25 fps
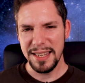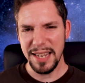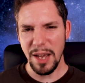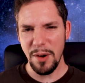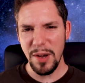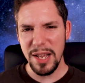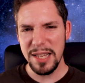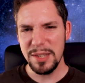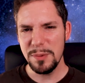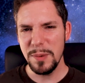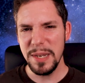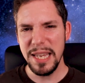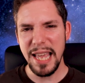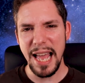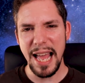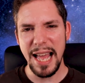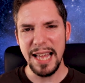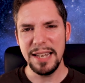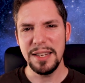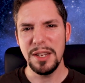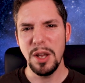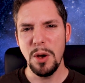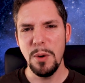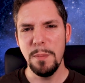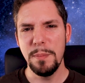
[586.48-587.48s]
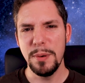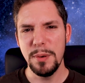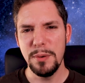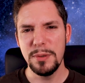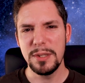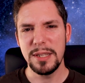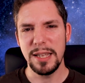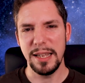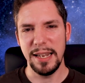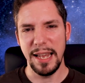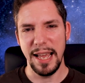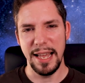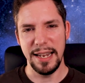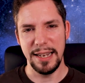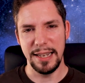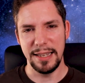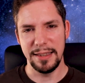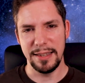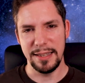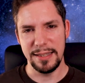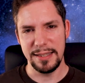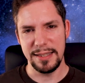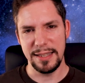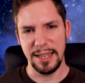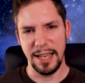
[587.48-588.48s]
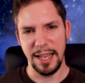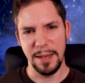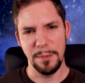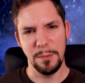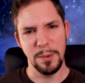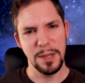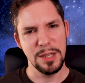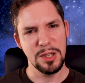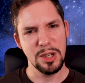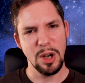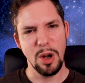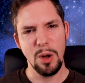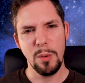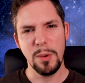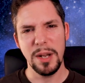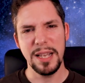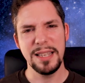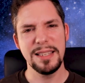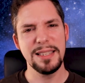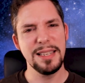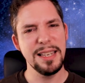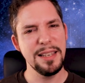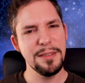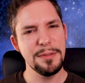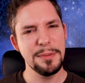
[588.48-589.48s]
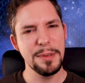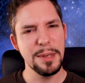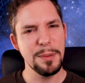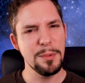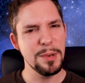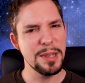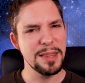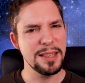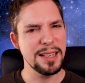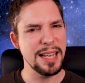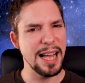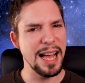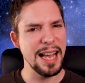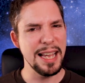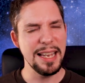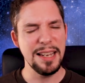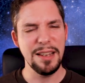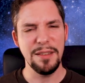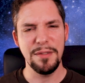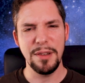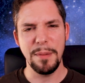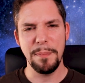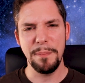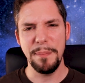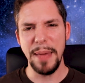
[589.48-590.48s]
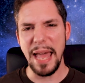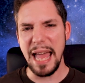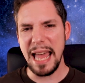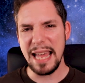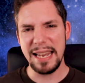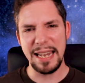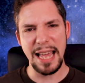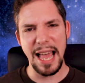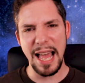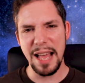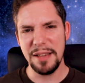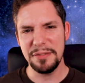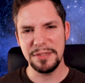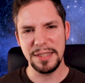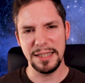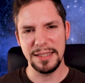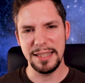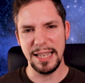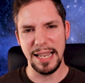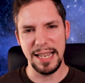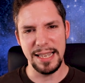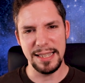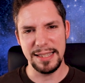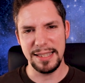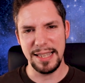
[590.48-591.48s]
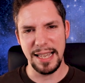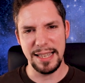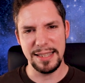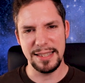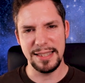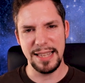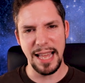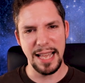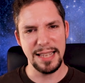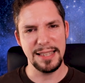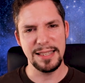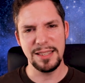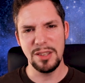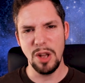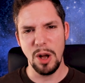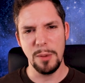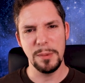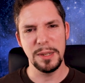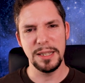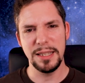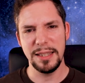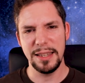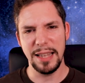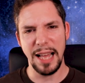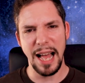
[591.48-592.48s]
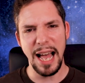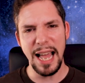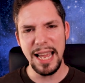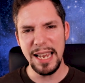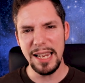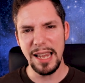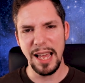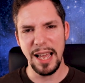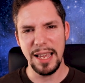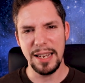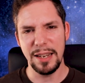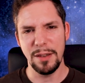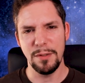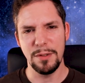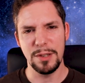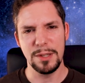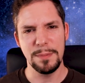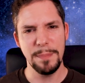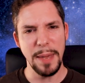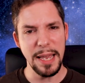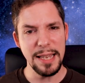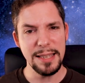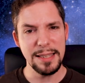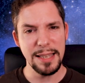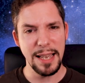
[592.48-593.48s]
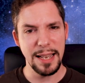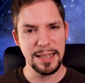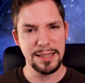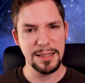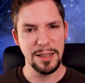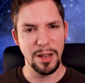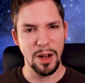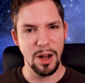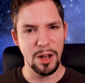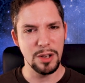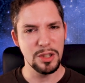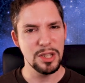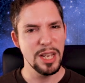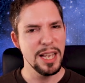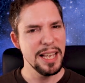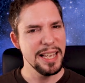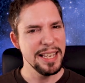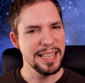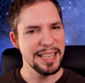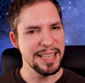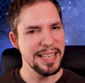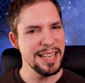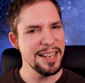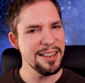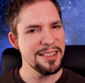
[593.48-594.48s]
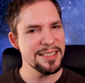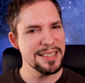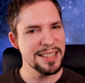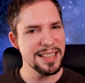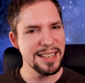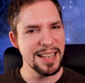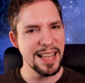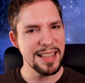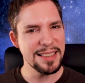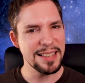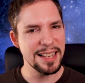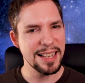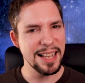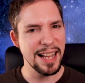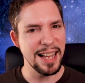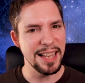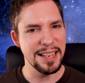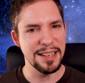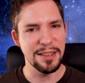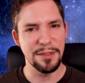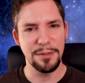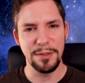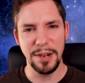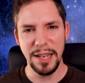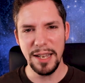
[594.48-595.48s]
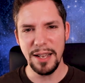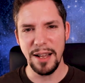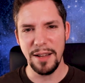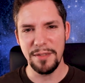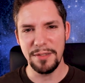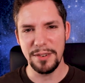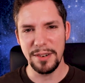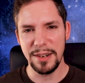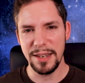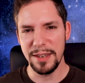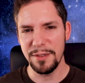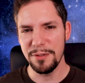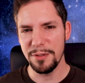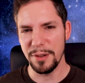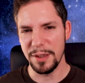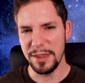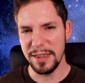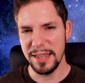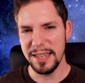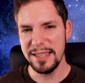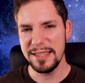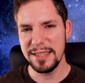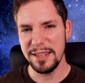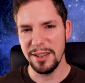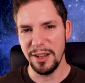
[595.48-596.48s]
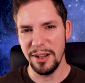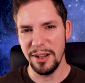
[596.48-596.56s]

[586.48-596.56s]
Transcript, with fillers: Now as we had no booster landing this time, which always leaves me with kind of a bad aftertaste as that's normally the highlight of a SpaceX launch, here's another kind of recovery for this